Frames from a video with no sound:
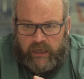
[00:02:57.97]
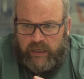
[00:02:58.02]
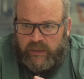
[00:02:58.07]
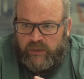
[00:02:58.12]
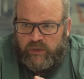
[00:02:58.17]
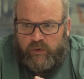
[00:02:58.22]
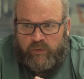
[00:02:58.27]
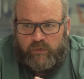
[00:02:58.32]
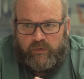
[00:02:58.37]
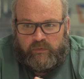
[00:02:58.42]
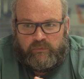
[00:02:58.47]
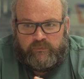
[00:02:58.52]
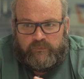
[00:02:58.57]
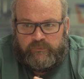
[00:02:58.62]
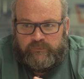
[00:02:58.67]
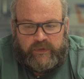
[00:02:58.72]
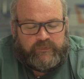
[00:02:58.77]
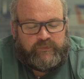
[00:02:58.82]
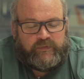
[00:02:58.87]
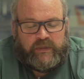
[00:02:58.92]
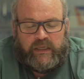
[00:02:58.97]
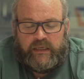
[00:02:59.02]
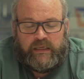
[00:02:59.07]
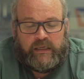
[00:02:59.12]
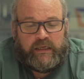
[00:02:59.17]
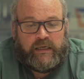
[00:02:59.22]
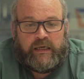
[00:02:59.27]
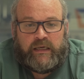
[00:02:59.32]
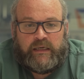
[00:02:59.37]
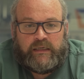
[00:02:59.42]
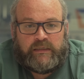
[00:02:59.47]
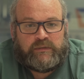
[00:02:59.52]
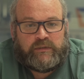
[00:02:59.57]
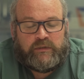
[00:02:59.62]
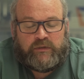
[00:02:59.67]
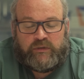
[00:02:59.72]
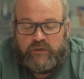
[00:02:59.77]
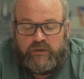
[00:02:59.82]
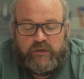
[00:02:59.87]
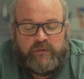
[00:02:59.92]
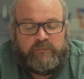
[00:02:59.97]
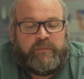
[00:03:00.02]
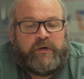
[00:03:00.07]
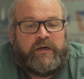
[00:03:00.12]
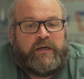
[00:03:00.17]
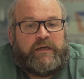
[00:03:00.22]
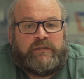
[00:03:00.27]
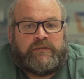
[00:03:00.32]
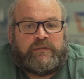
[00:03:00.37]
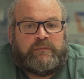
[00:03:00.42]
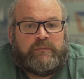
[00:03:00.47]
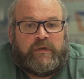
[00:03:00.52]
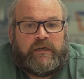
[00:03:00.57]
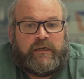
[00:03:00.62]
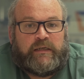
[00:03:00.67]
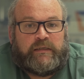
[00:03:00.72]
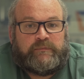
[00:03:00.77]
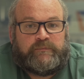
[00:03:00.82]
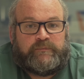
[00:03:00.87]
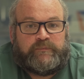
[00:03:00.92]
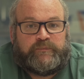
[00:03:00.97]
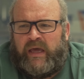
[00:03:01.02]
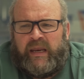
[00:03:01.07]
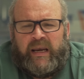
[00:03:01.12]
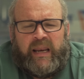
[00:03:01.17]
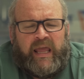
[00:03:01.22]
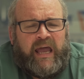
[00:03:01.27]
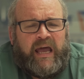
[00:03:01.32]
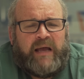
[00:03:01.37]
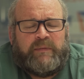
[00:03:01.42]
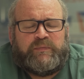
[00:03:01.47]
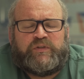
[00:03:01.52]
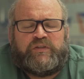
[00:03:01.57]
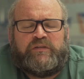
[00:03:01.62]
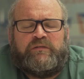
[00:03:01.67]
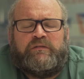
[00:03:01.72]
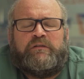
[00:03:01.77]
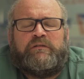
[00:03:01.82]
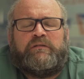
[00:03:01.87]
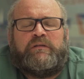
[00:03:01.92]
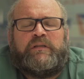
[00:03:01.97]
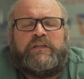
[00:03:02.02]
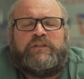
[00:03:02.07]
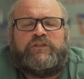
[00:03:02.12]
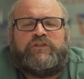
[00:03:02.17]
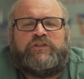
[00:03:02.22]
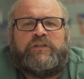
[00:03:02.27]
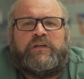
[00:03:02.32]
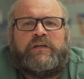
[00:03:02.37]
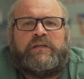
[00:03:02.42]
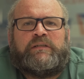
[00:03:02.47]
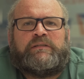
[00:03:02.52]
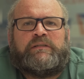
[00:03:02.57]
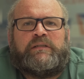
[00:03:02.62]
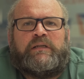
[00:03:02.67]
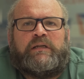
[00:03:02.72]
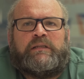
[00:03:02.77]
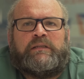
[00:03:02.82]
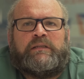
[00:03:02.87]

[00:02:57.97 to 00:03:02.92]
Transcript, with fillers: I know 15 guys are good buddies of mine that absolutely just